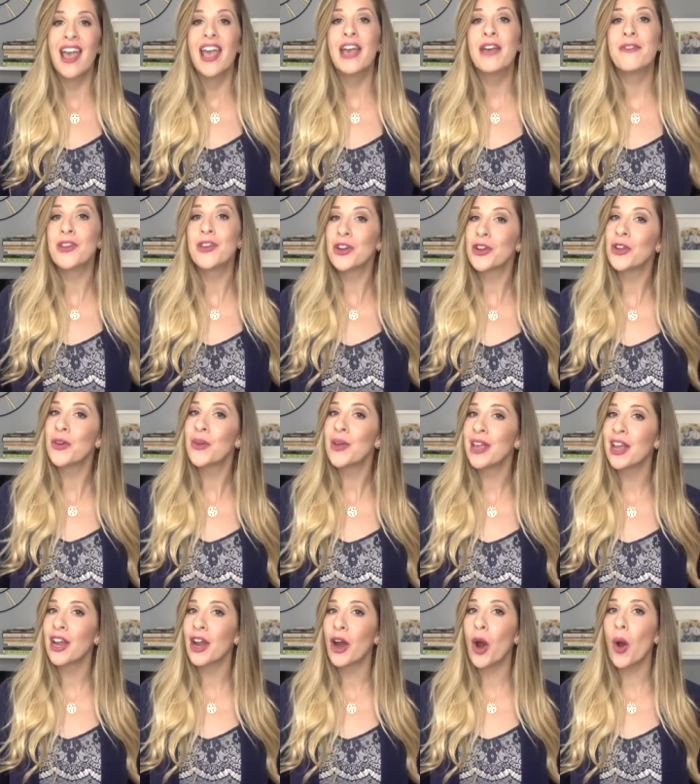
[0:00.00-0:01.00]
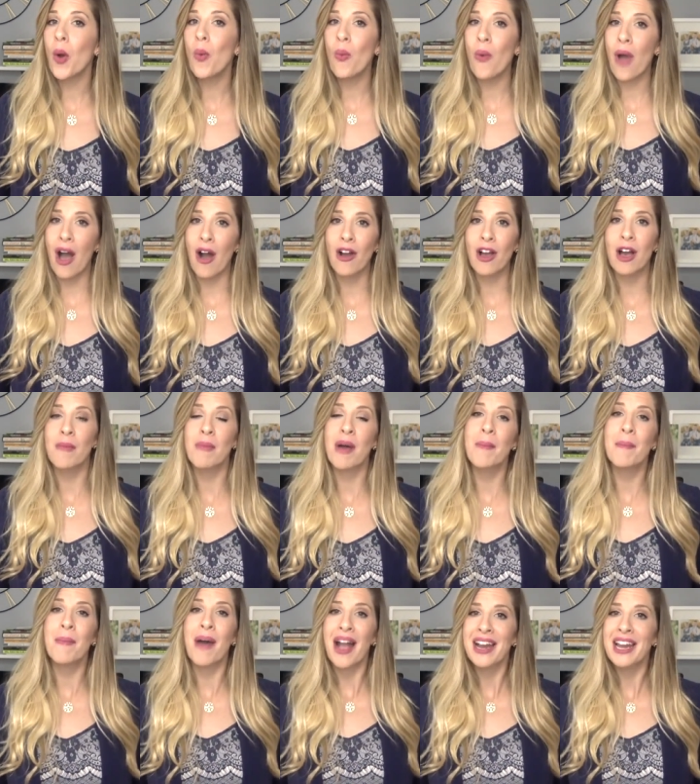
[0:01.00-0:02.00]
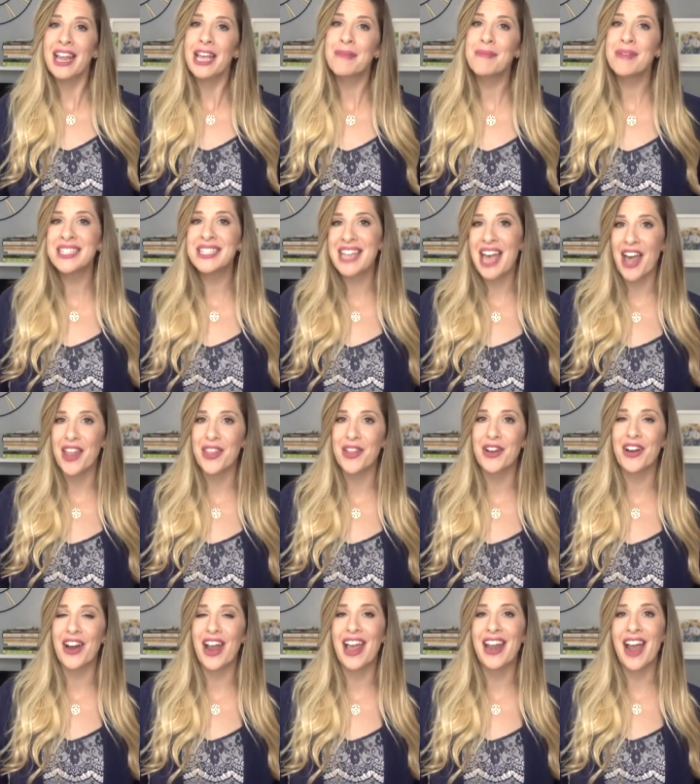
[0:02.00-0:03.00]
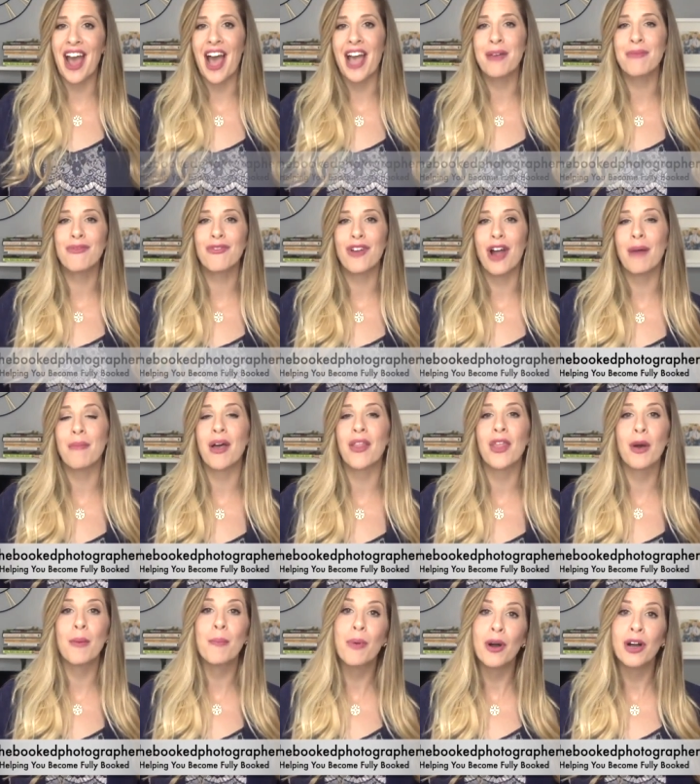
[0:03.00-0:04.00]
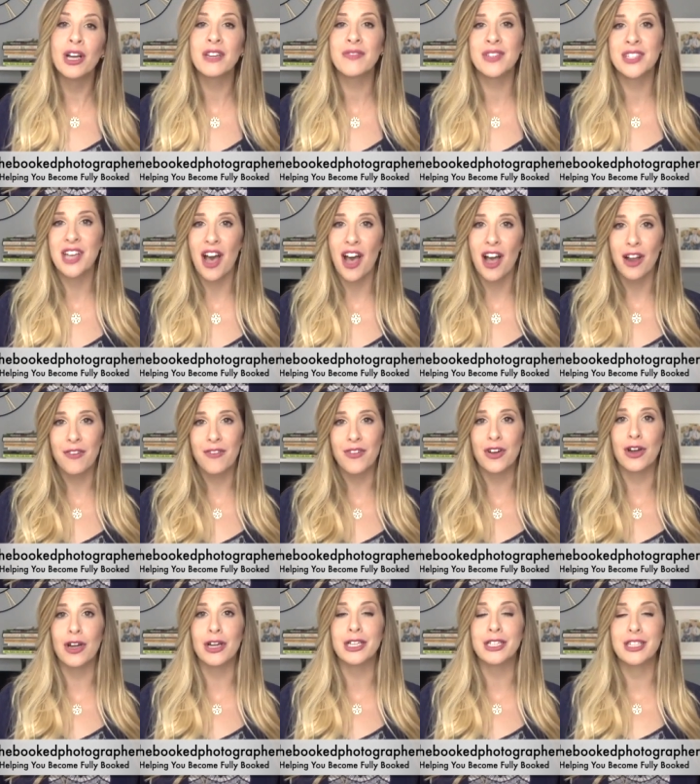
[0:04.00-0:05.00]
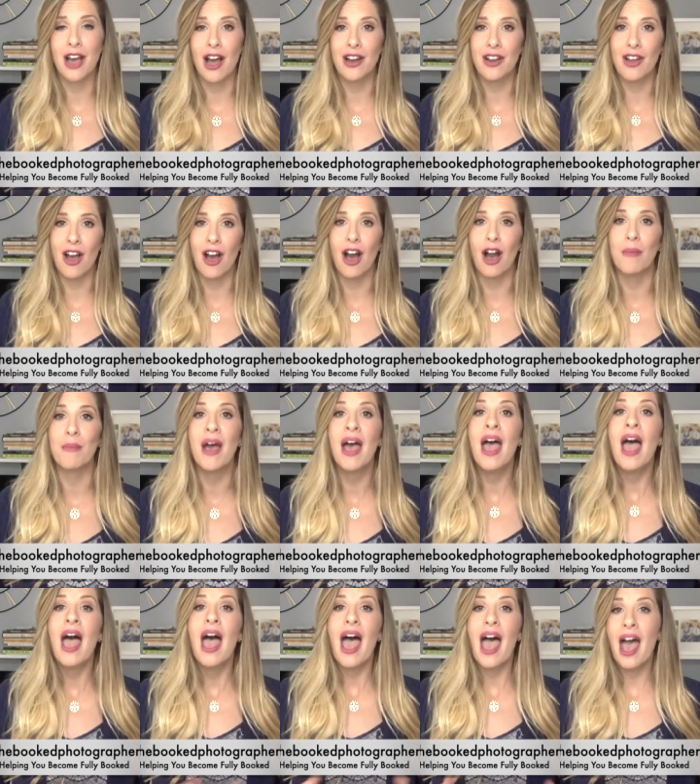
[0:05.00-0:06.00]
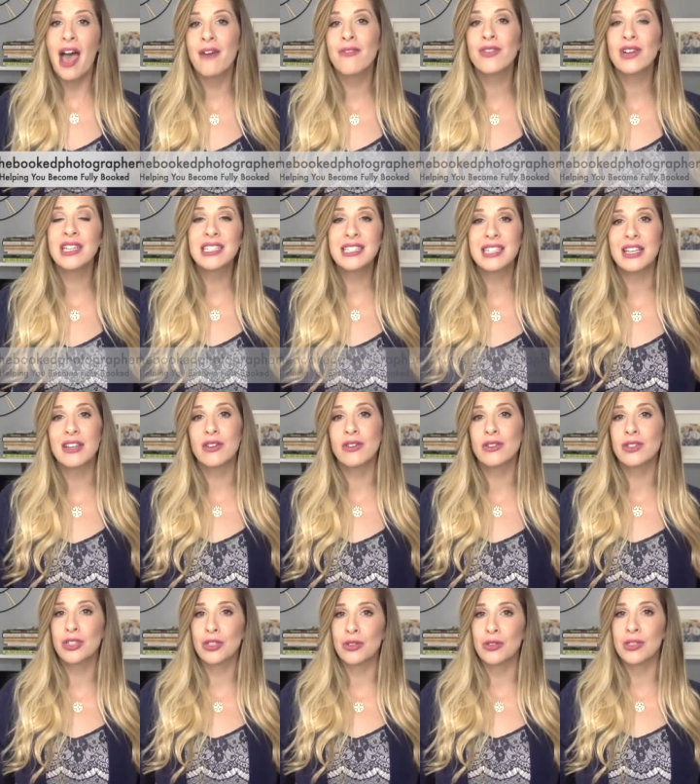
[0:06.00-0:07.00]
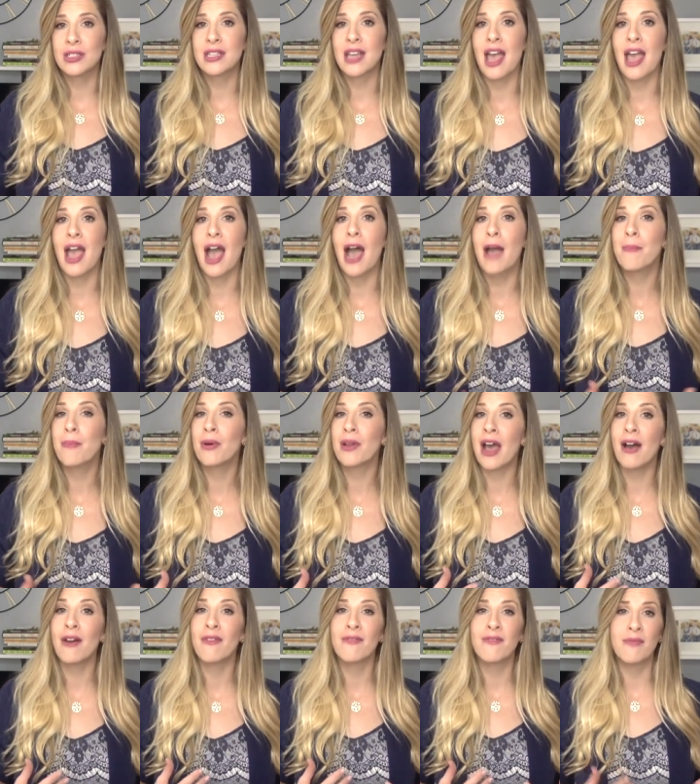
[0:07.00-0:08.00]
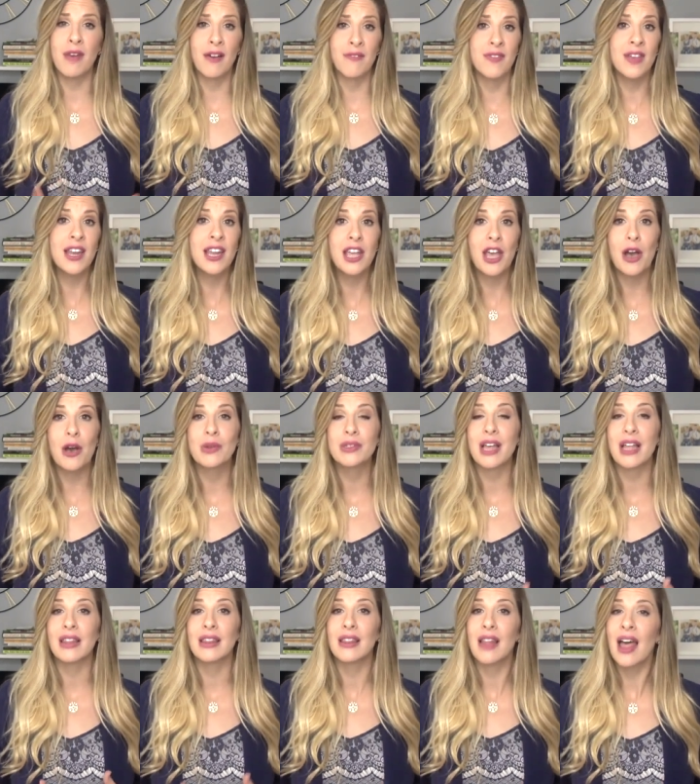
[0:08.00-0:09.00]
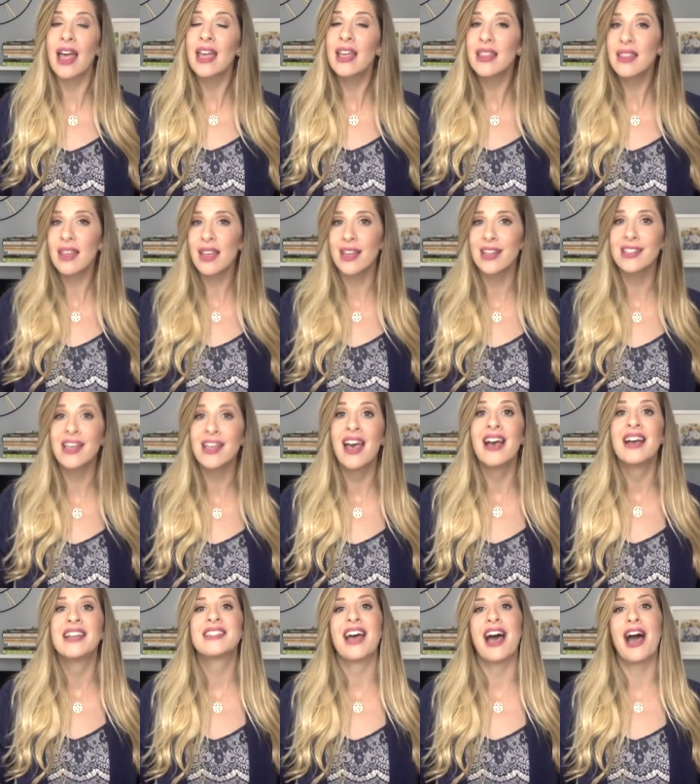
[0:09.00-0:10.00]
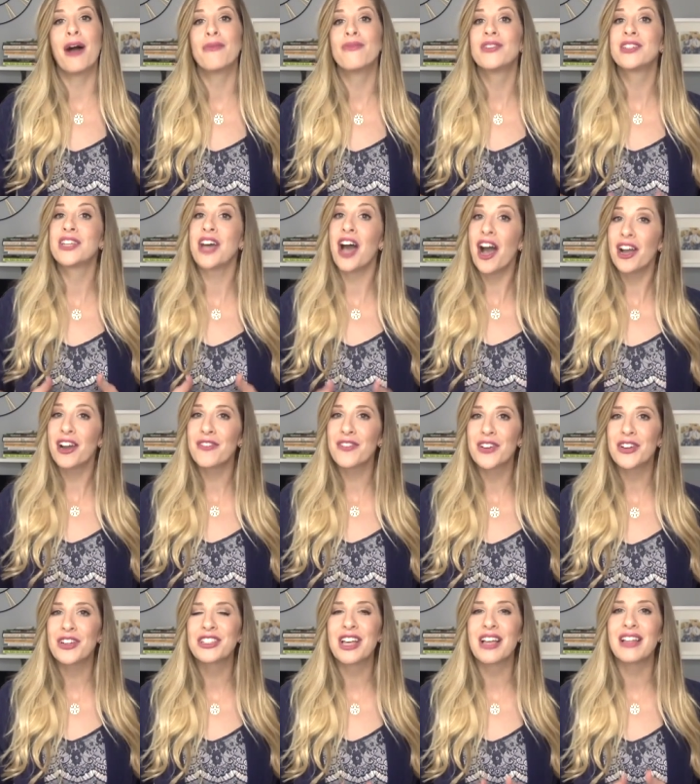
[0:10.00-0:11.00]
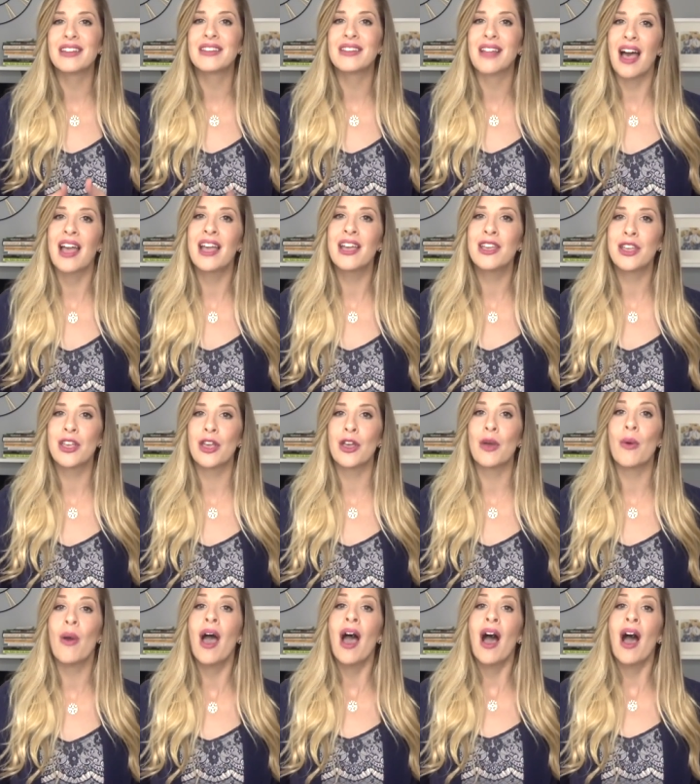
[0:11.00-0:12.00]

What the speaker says: If you're new here, welcome. My name is Heather and I'm from thebookedphotographer.com. Every single Tuesday, I put out videos like this to help photographers like you